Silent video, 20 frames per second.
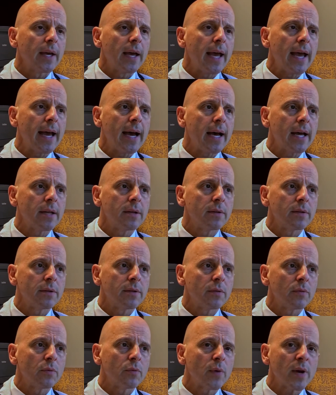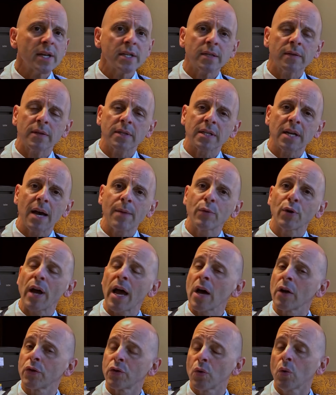And the rest of the time you're
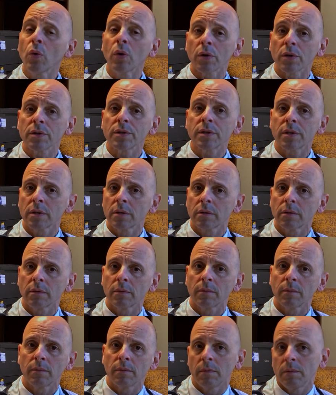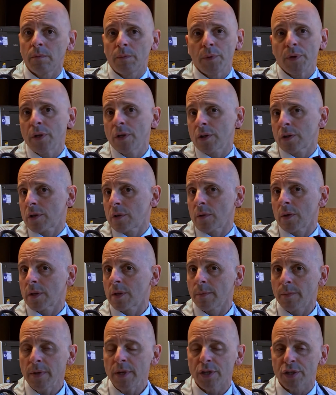outdoors because you're at
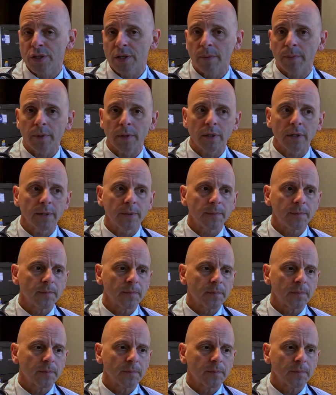the beach typically.